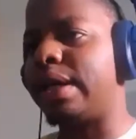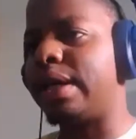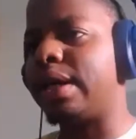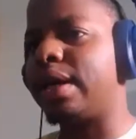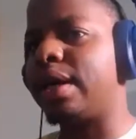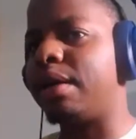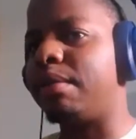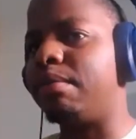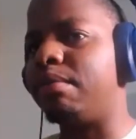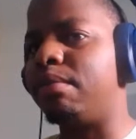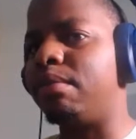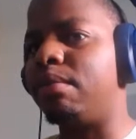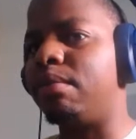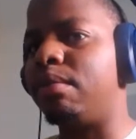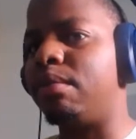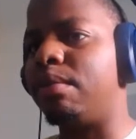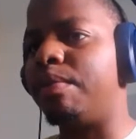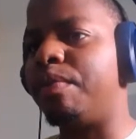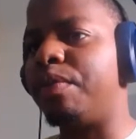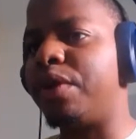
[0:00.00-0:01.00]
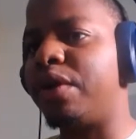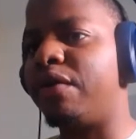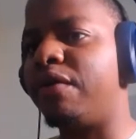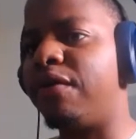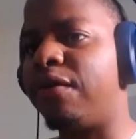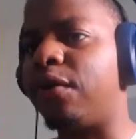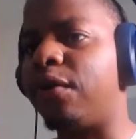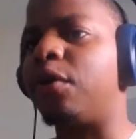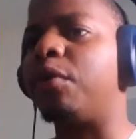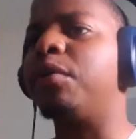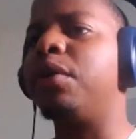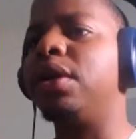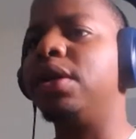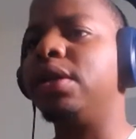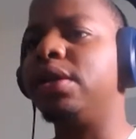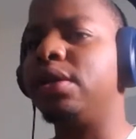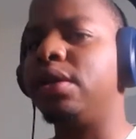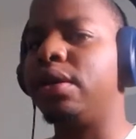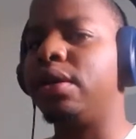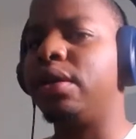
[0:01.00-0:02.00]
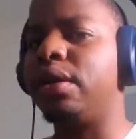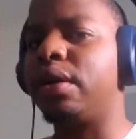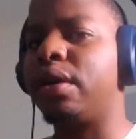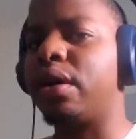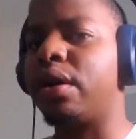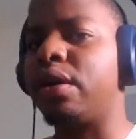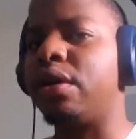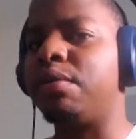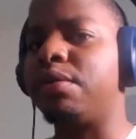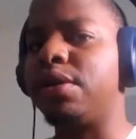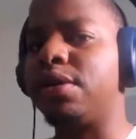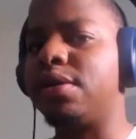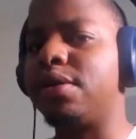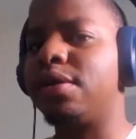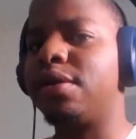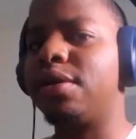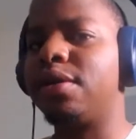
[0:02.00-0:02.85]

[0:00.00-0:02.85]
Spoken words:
I'm formally an economist.